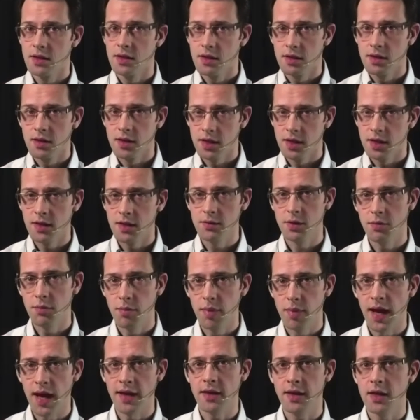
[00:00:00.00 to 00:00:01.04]
gives a
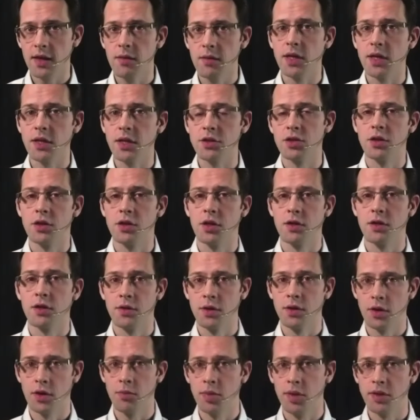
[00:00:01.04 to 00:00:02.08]
bad image of the
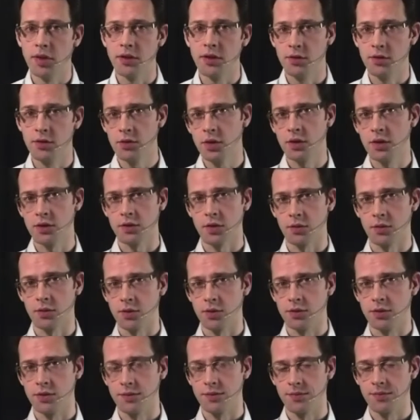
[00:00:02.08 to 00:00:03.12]
company to
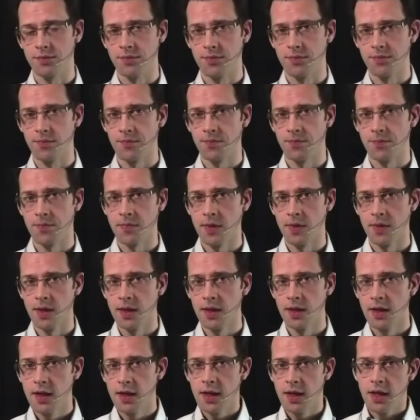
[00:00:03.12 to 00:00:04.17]
customers.
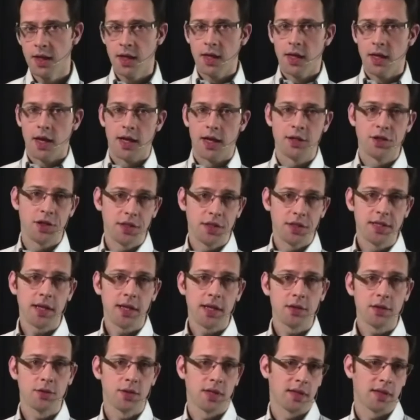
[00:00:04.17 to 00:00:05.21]
And she
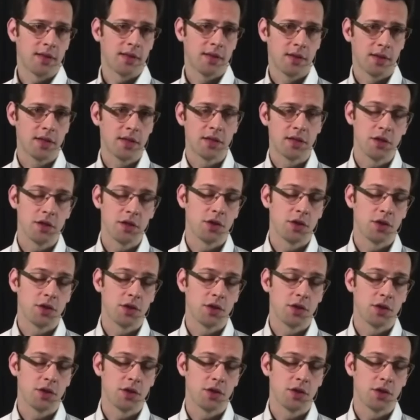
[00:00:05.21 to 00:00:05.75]
tells you that the decision,